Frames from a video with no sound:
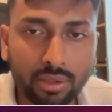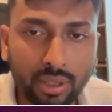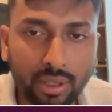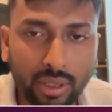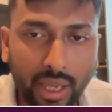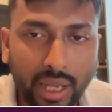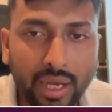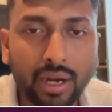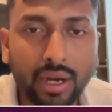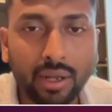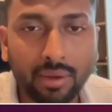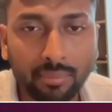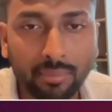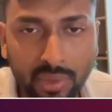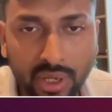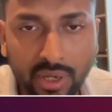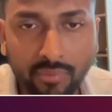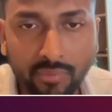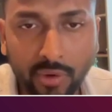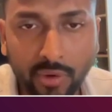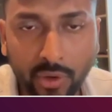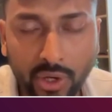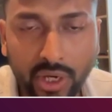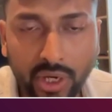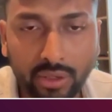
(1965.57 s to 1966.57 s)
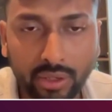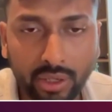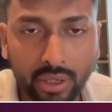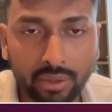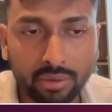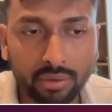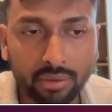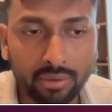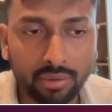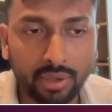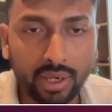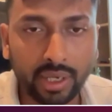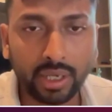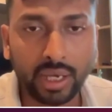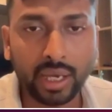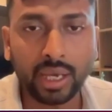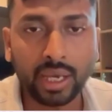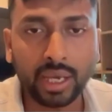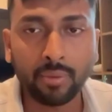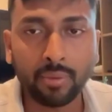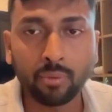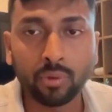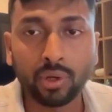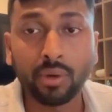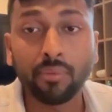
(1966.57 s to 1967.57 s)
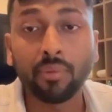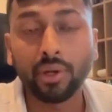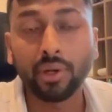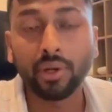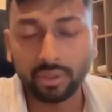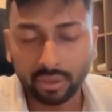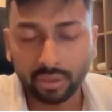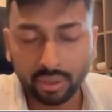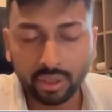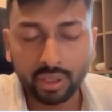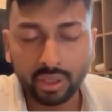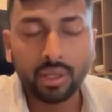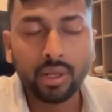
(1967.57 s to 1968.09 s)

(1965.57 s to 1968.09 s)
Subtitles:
can be avoided, I would avoid.